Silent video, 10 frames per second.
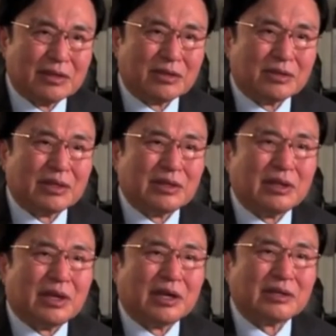So that
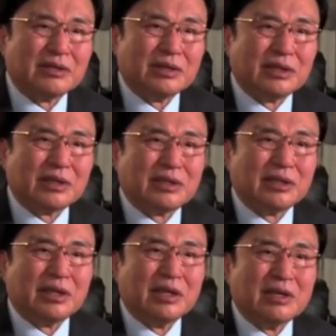the actually that
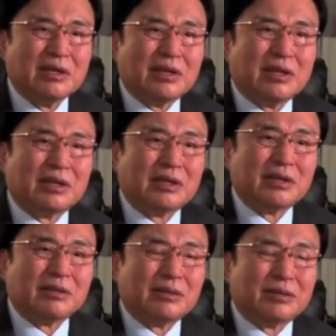the
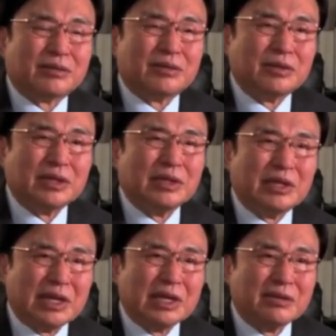
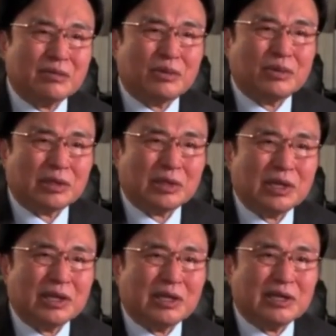chlorine in water
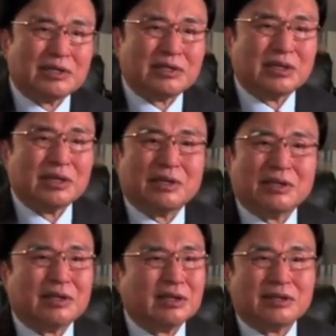is
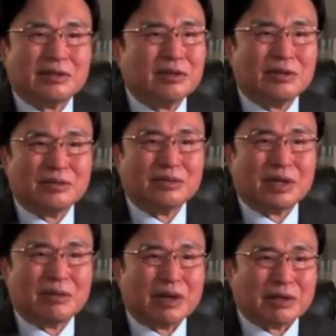there's no
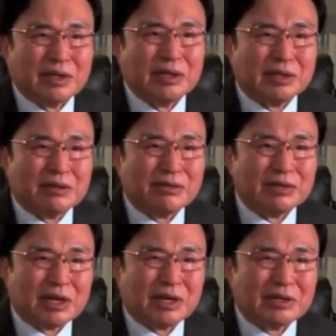bacteria
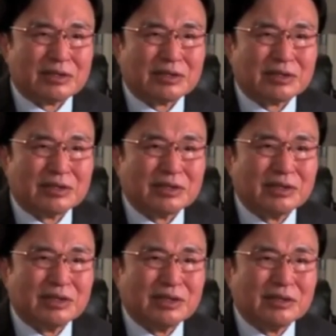besides.
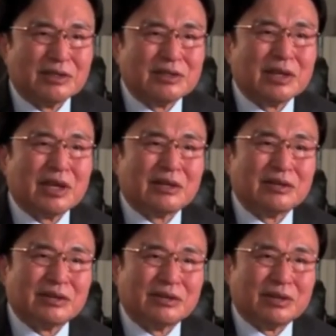So it's a
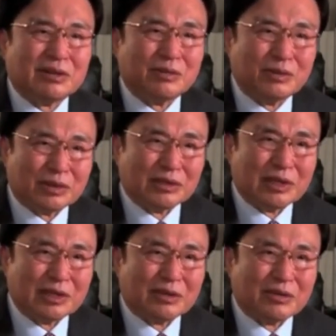healthy water
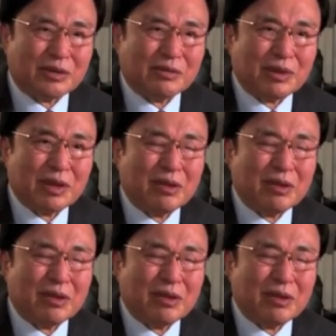they call.